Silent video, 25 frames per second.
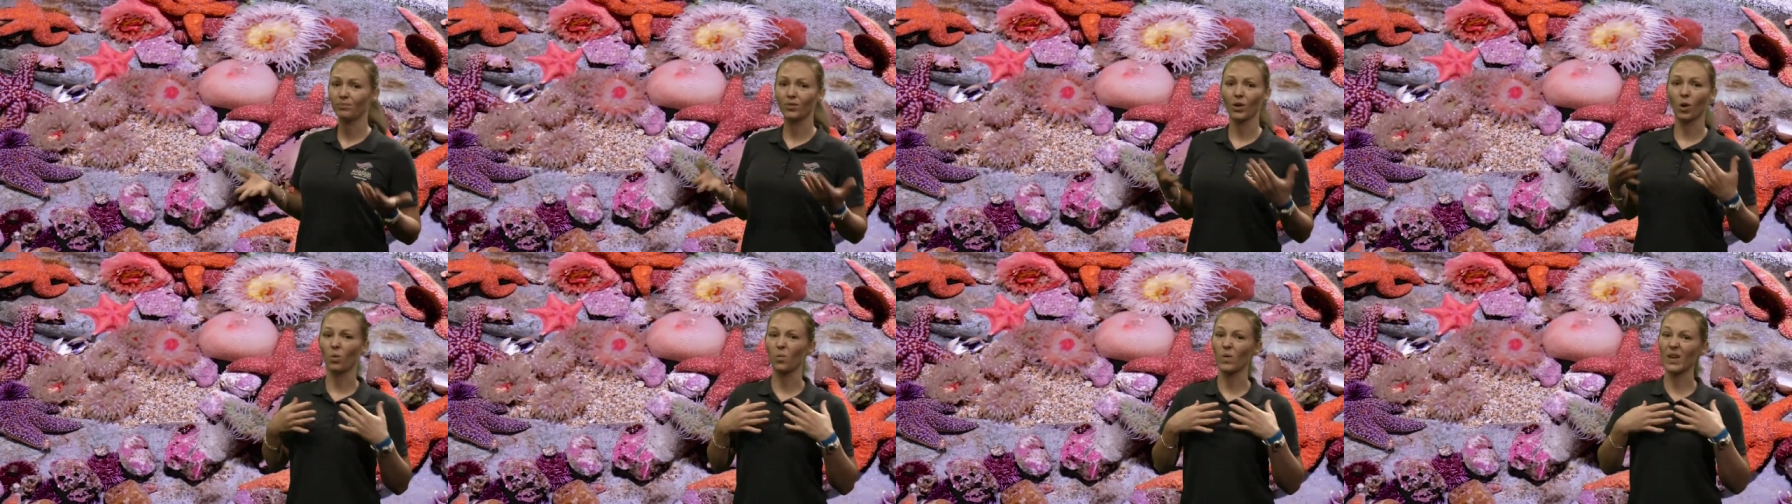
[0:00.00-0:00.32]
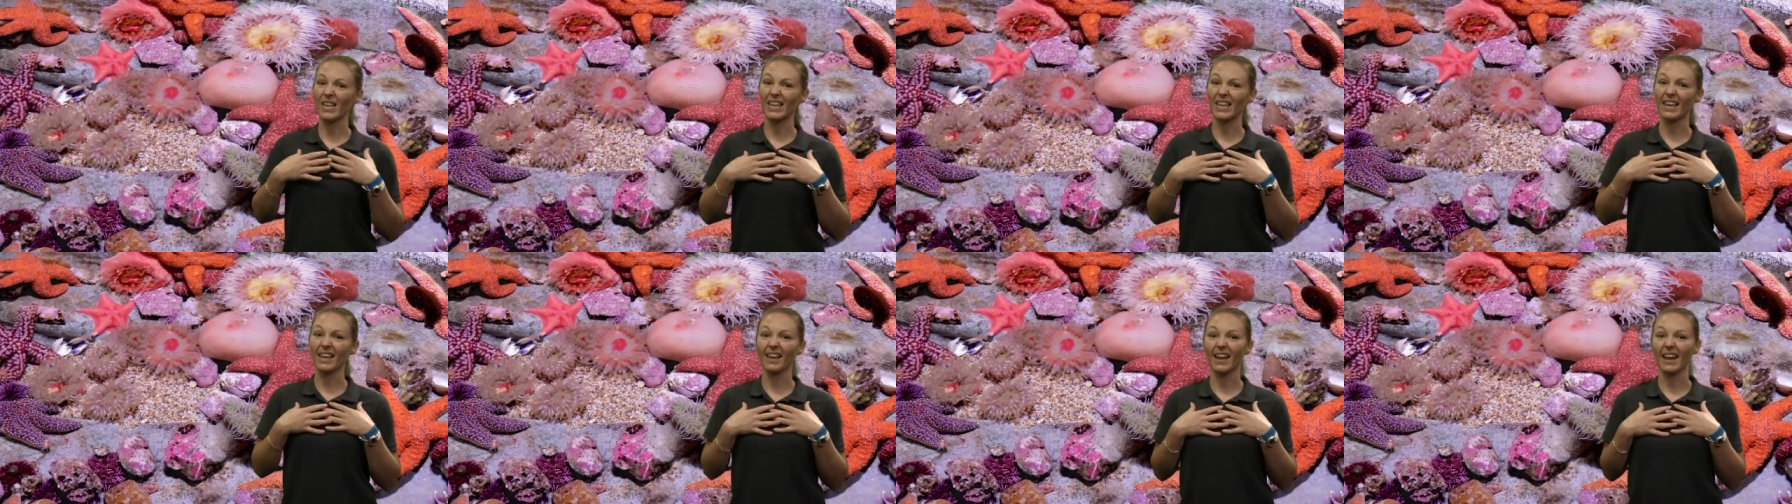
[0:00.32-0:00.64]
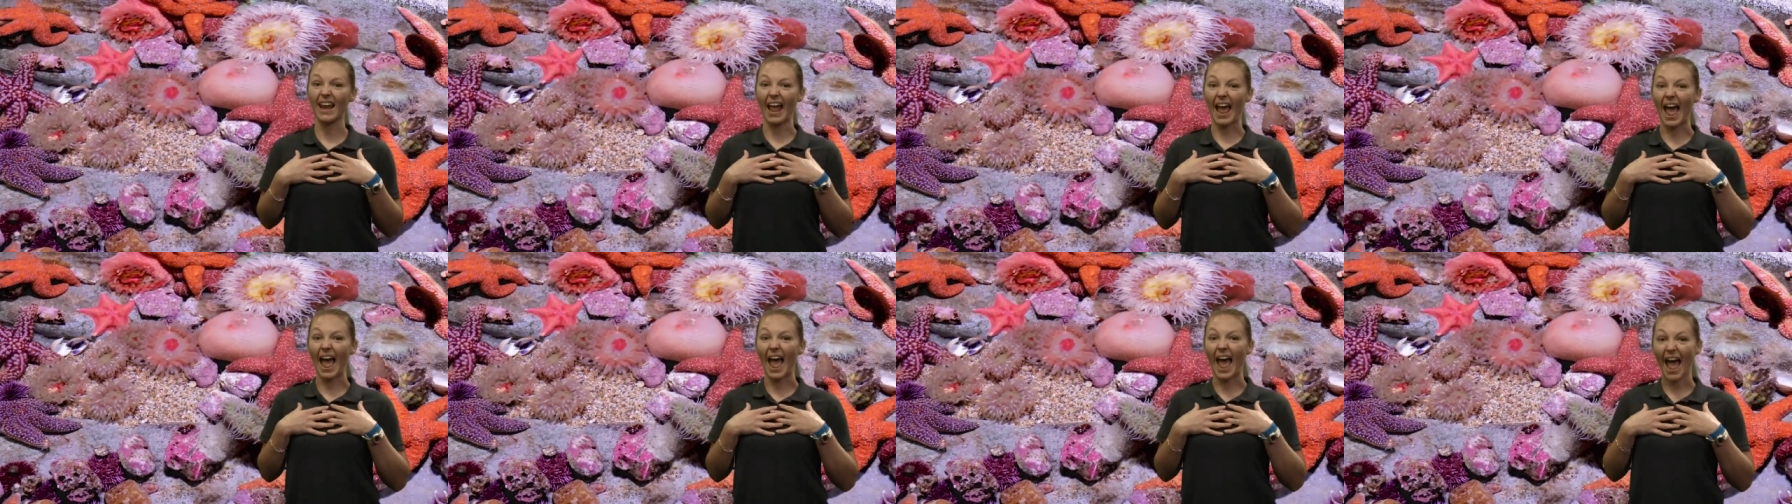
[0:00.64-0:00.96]
we can't
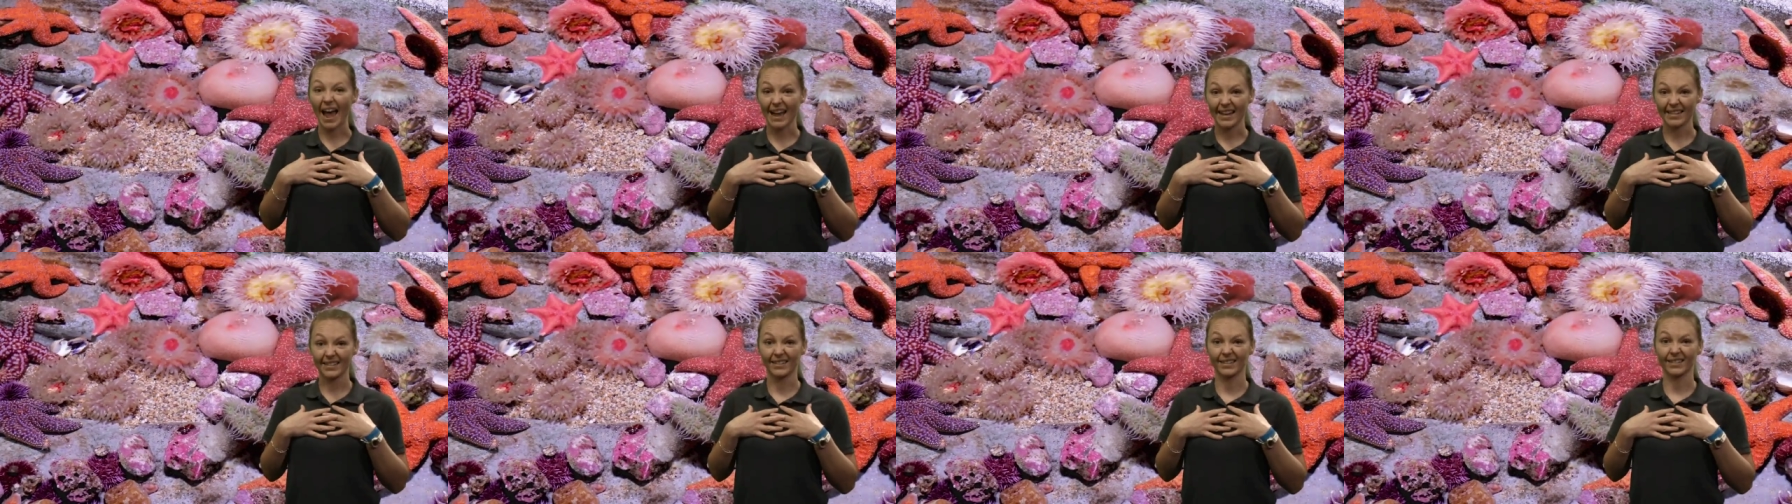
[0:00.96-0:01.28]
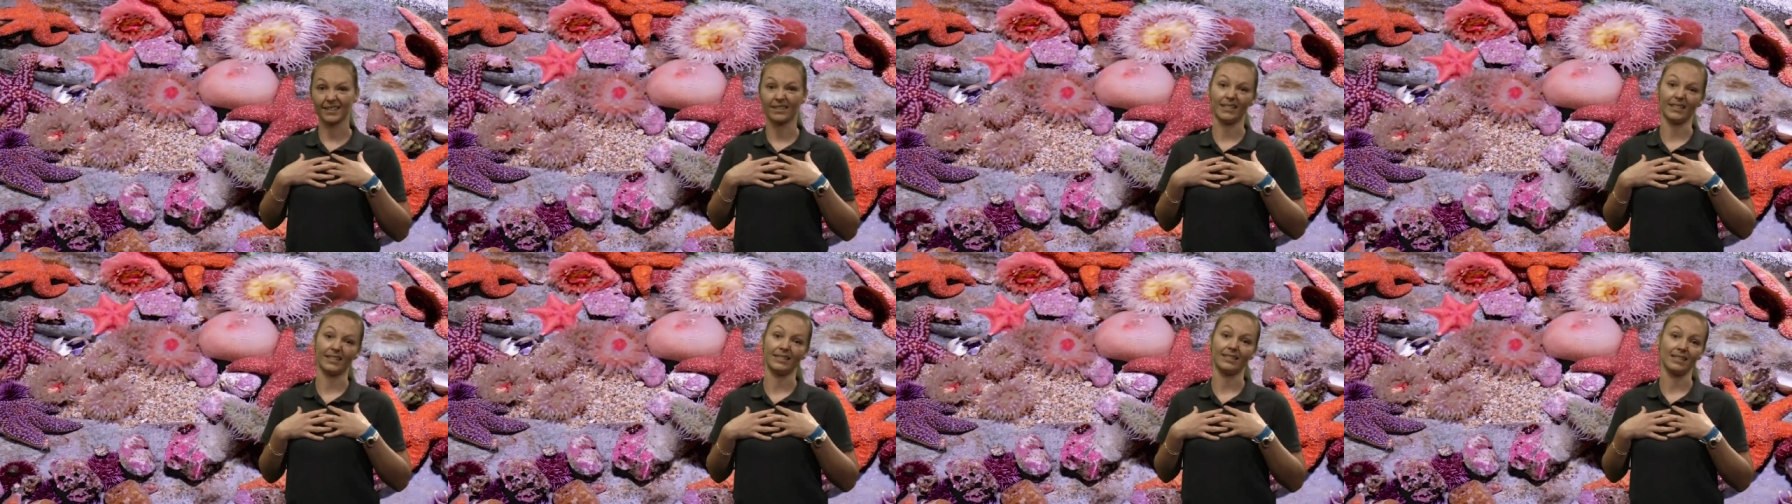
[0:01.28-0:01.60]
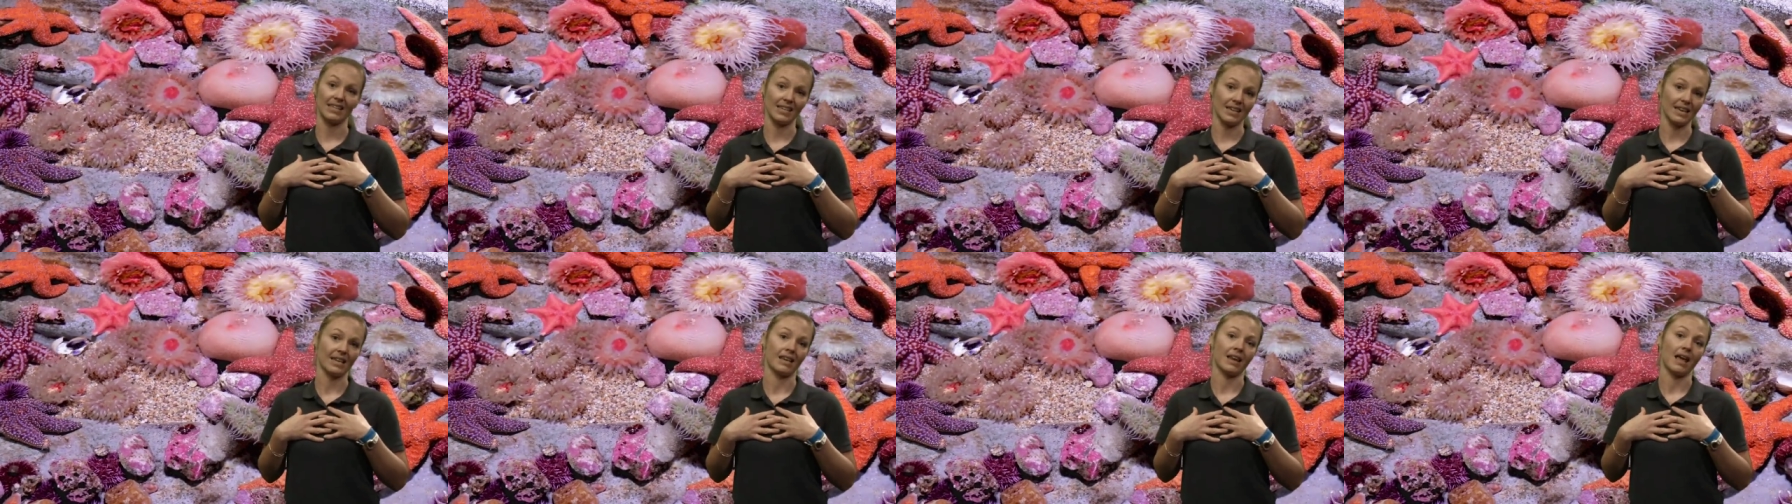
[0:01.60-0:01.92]
ask the
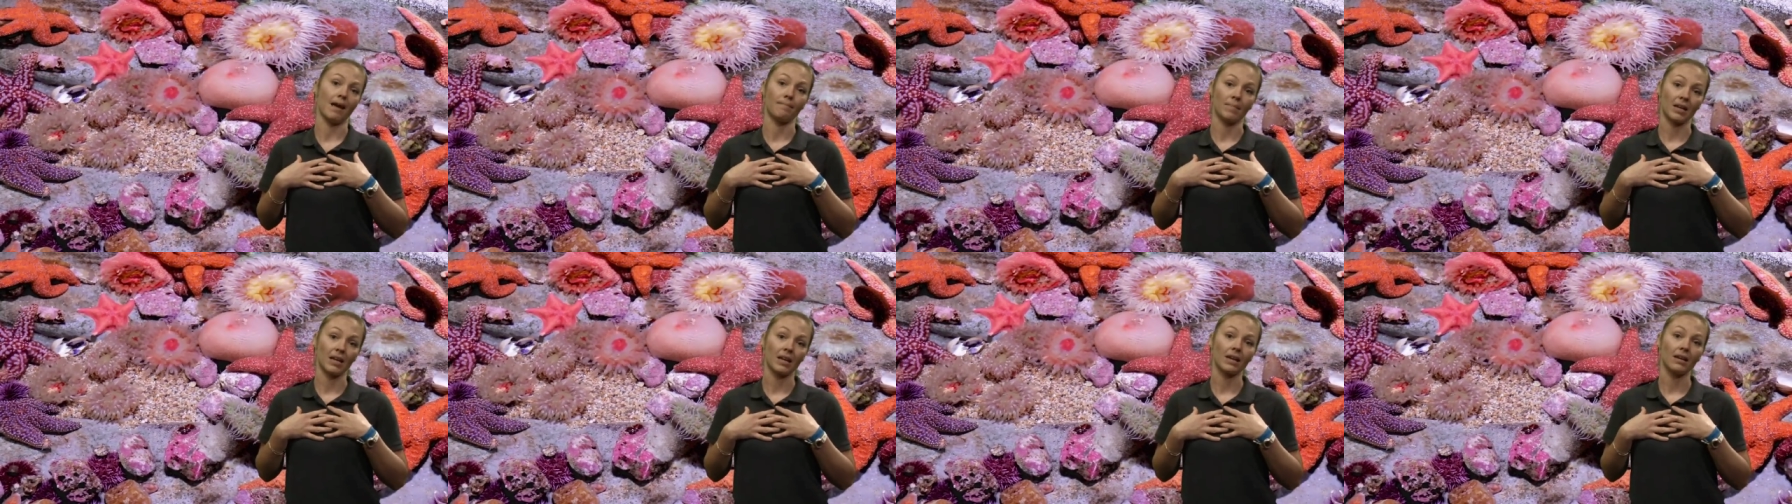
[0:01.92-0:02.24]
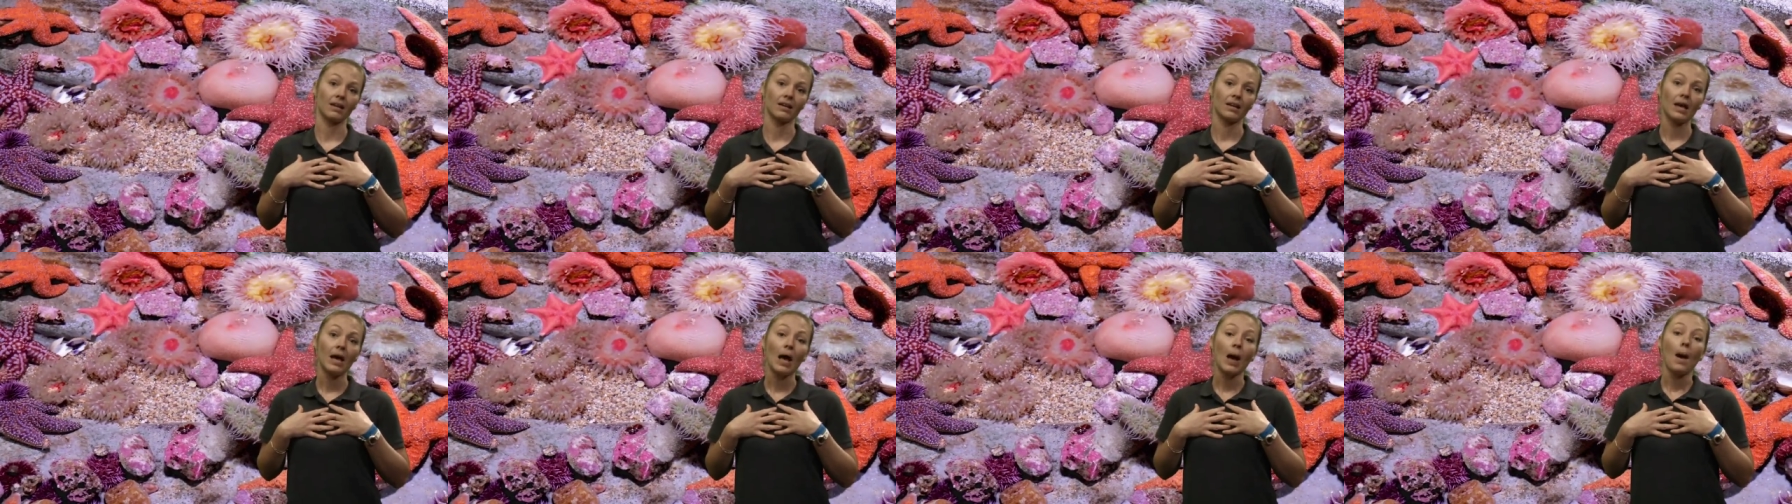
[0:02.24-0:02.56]
sea anemone